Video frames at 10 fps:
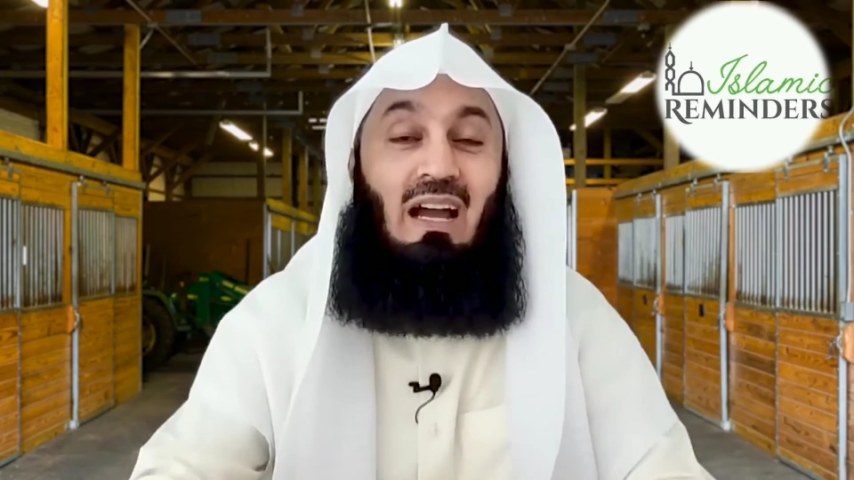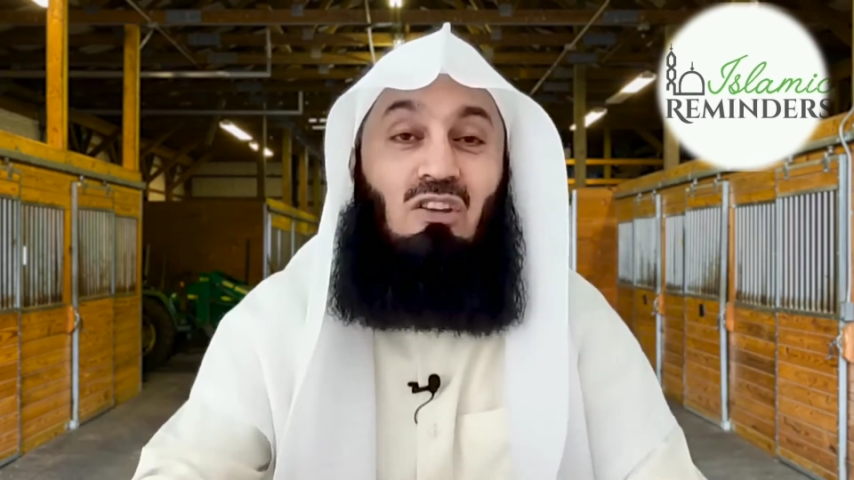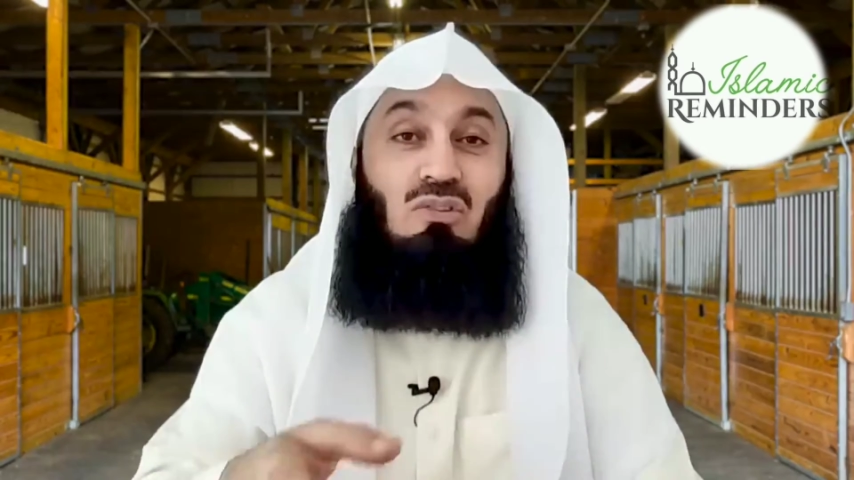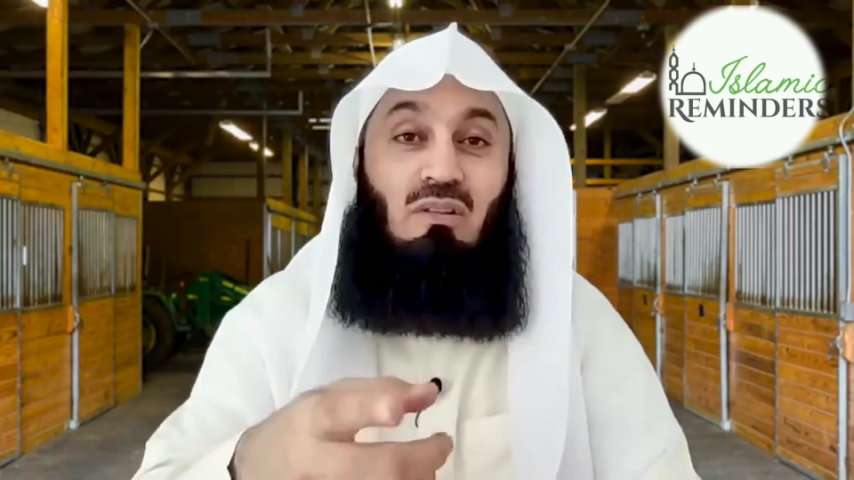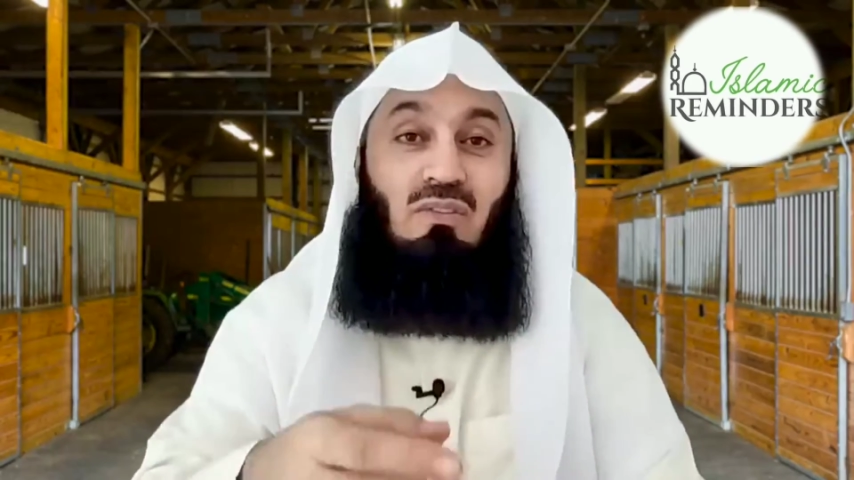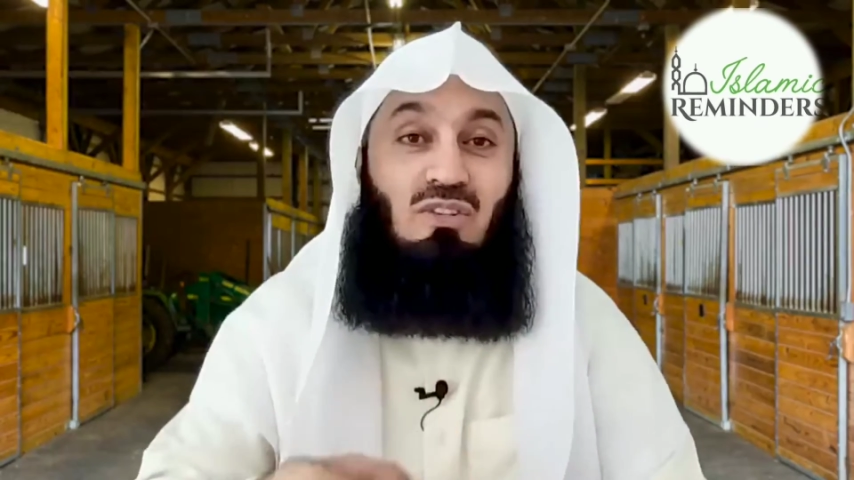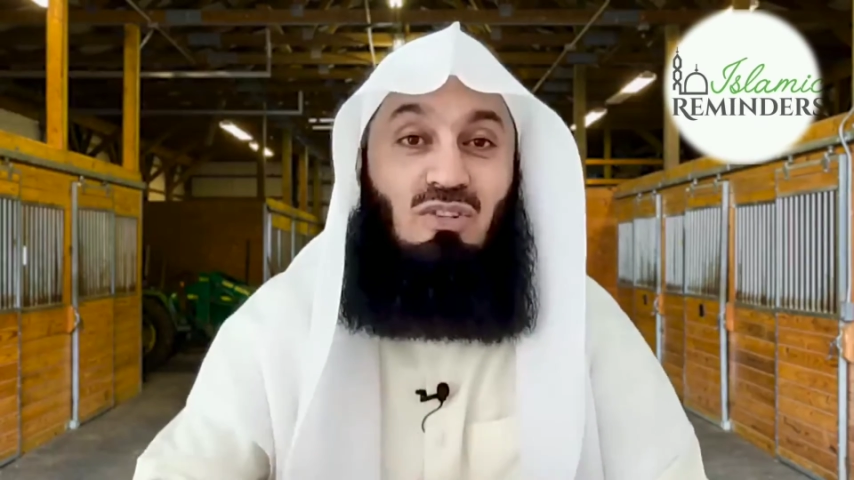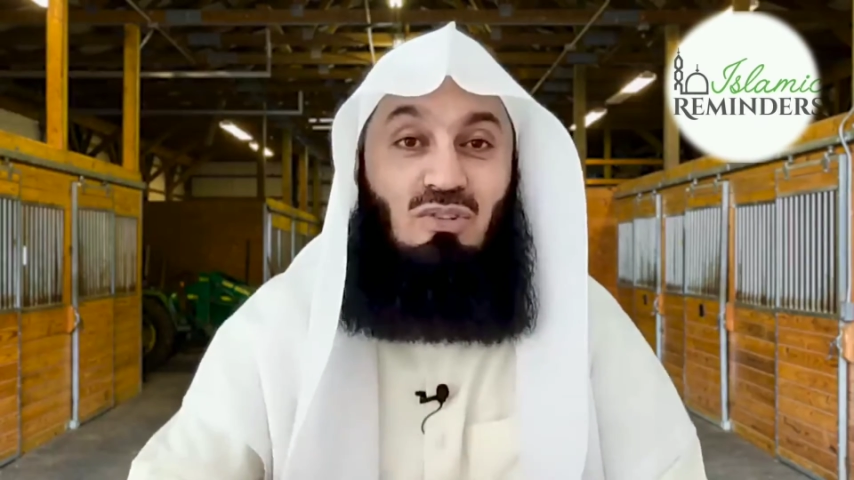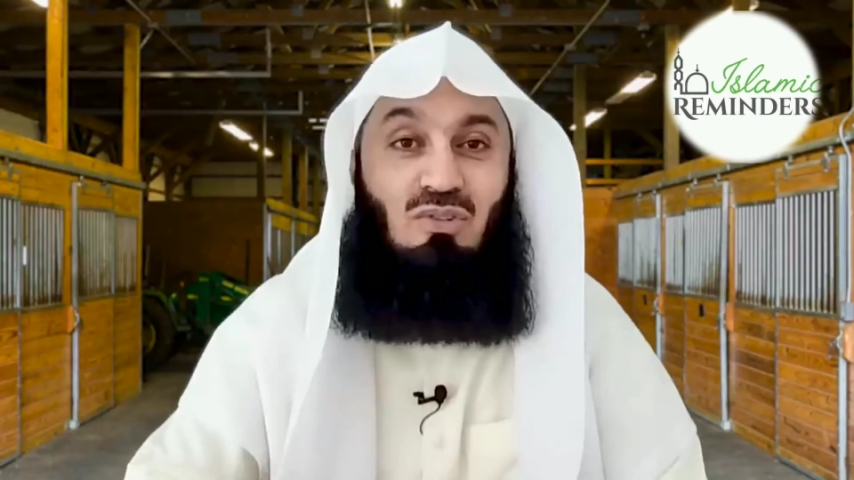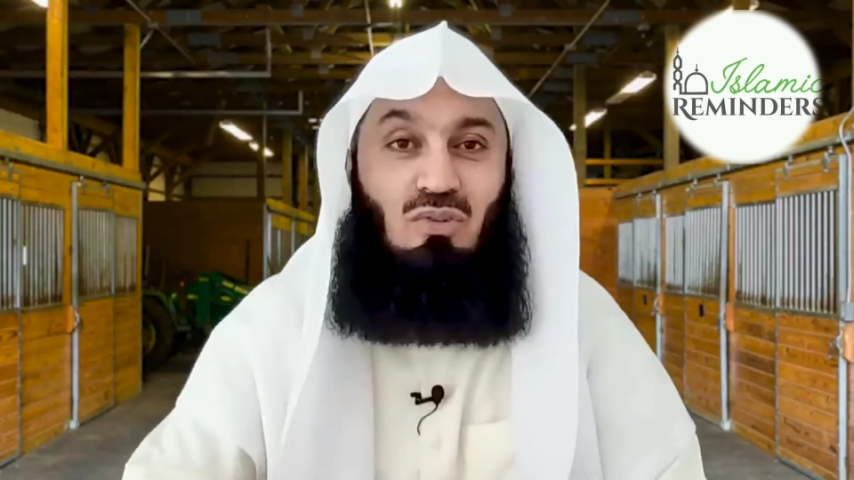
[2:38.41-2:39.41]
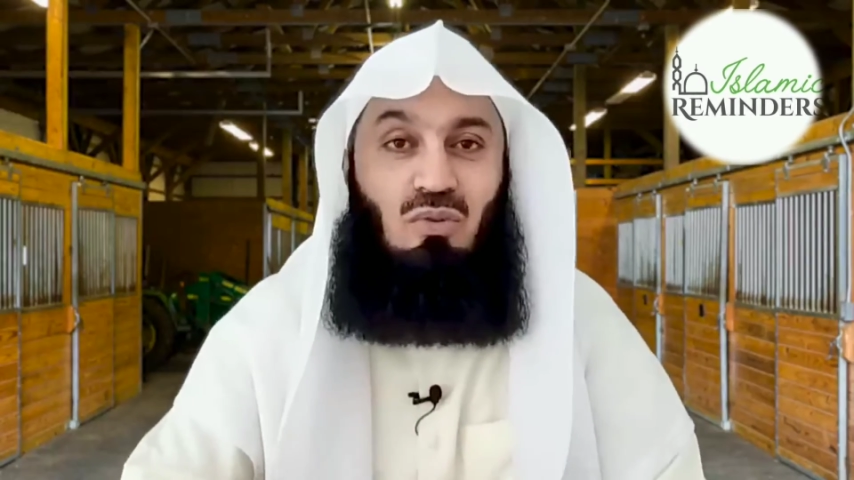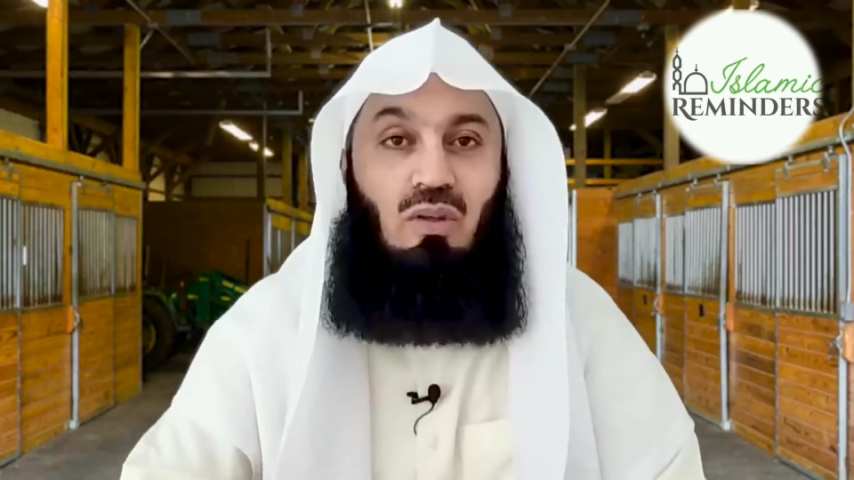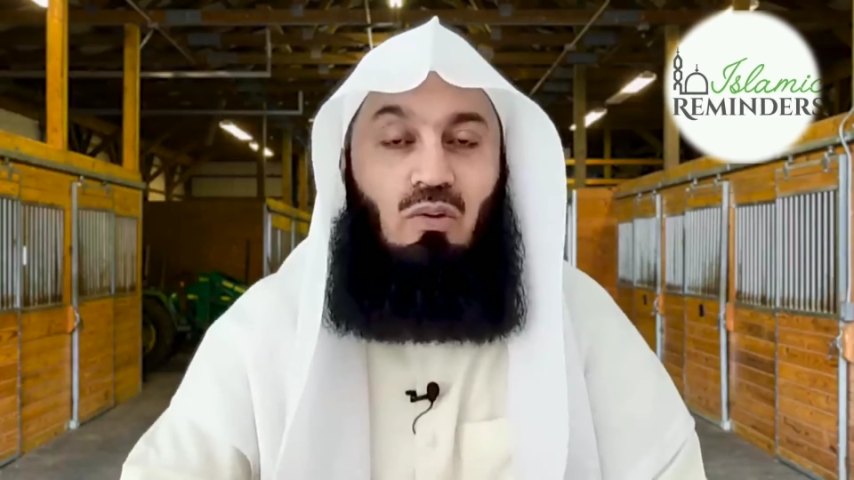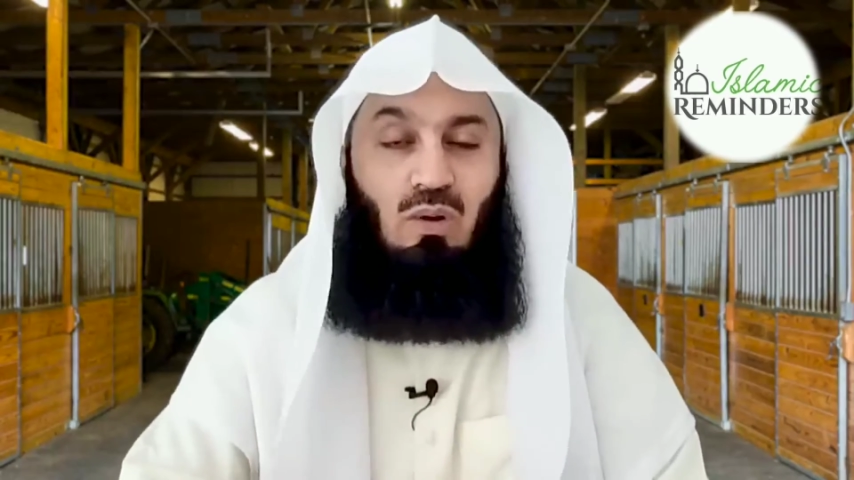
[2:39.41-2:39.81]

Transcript: I should have listened to you.